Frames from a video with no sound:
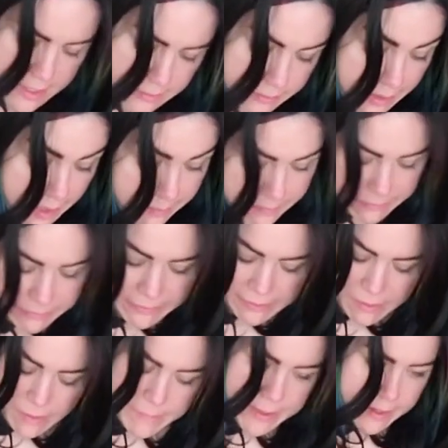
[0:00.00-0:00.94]
know a lot of people are
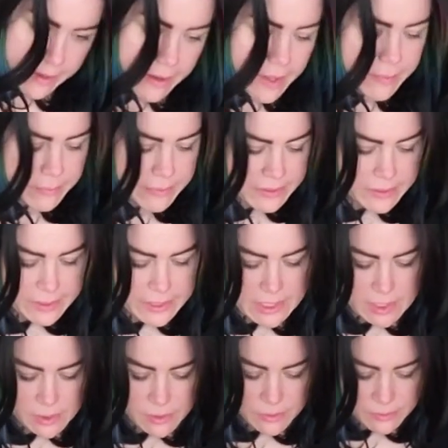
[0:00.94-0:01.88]
like, oh my God, but like,
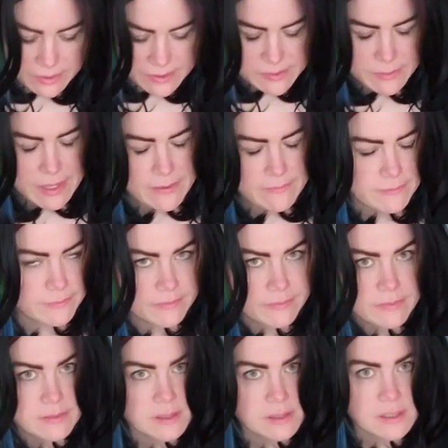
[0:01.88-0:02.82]
you know, because
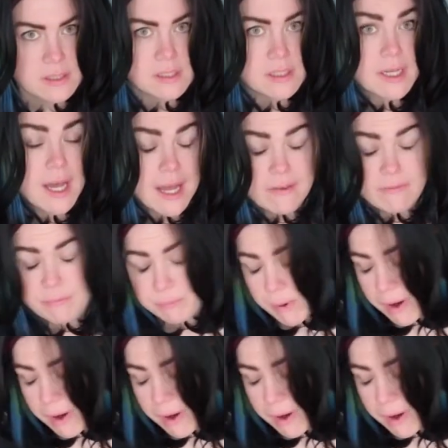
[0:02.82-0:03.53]
I have